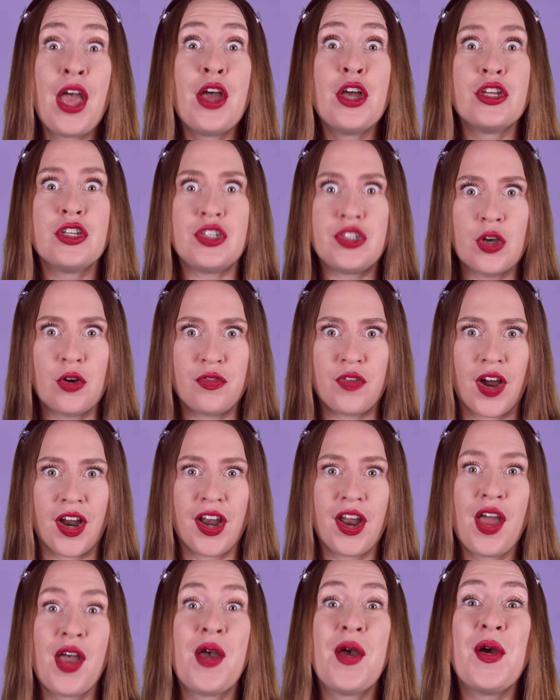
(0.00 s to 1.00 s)
So far,
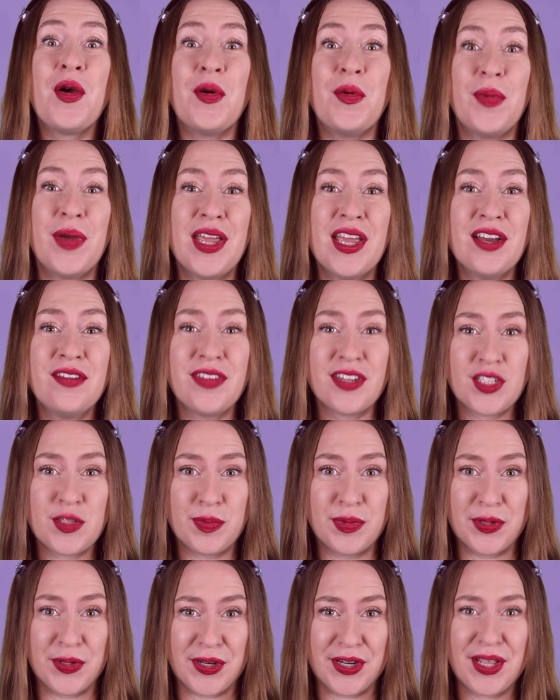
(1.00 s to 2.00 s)
we have
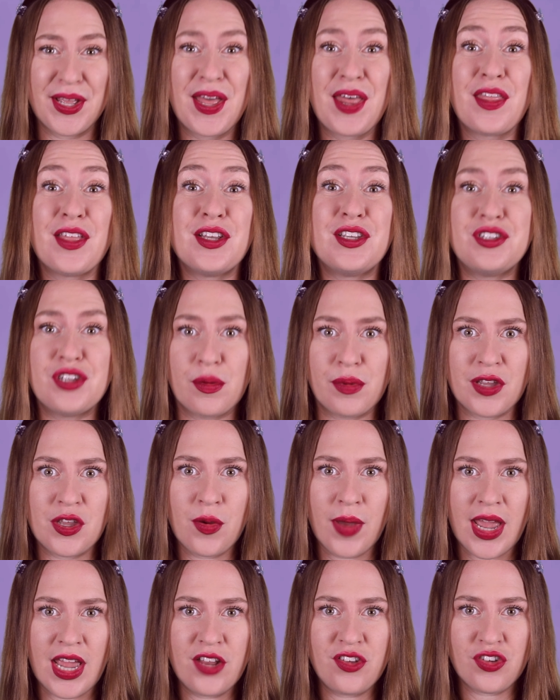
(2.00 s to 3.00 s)
explored the
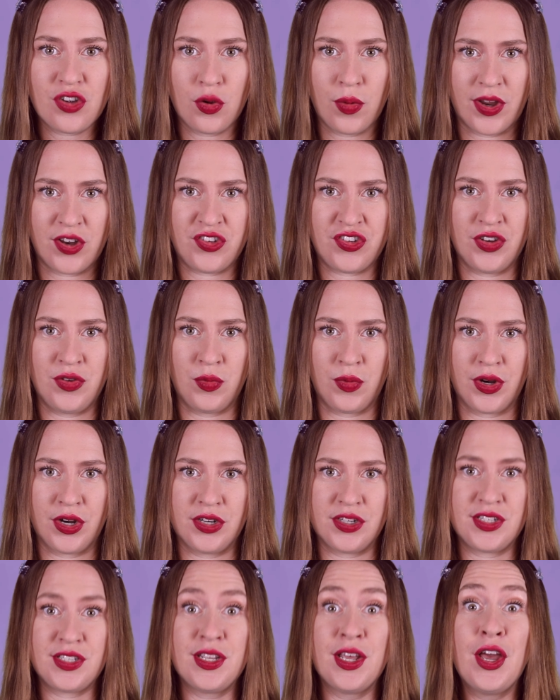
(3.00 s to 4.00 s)
WH question
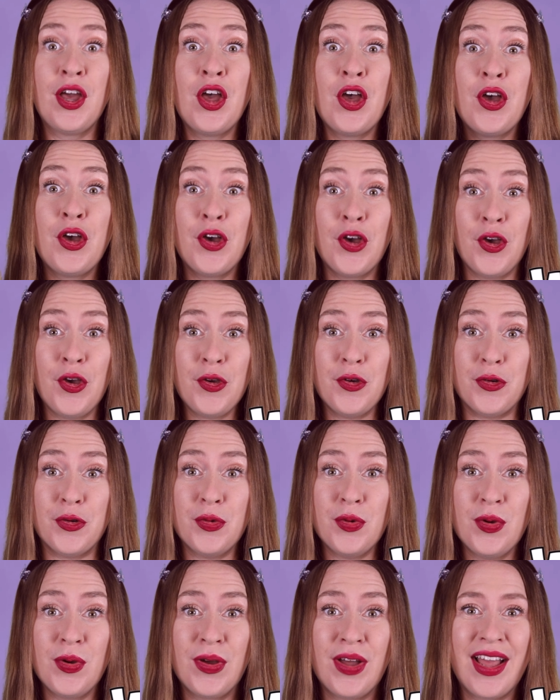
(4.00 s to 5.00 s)
words who
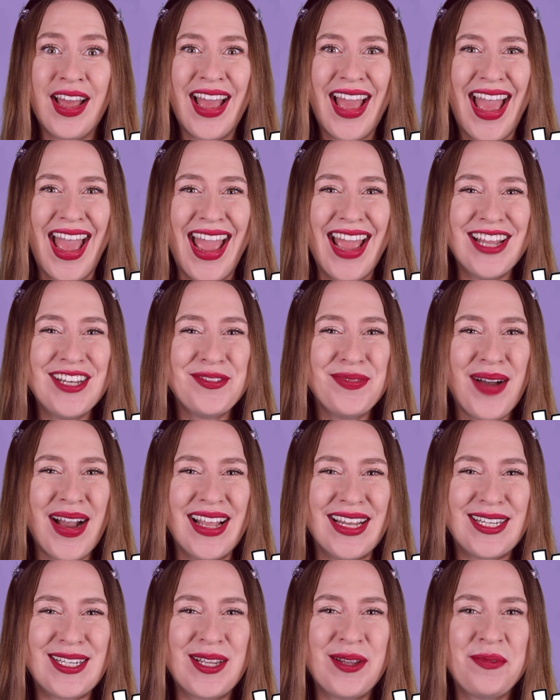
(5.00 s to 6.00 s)
and
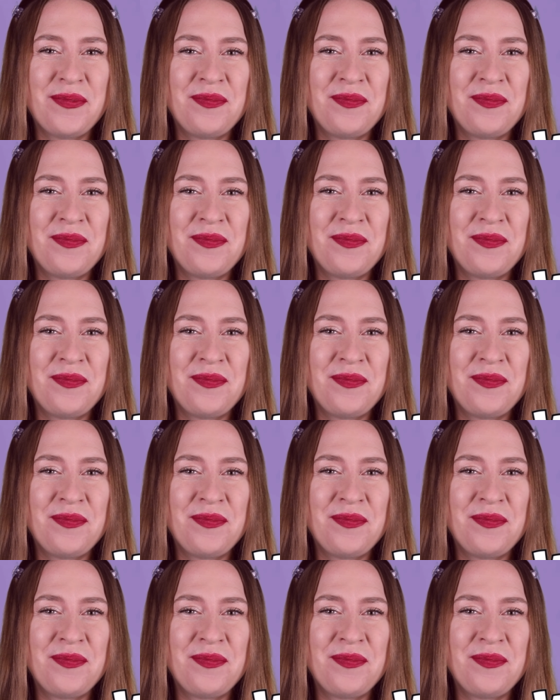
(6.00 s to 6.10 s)
what.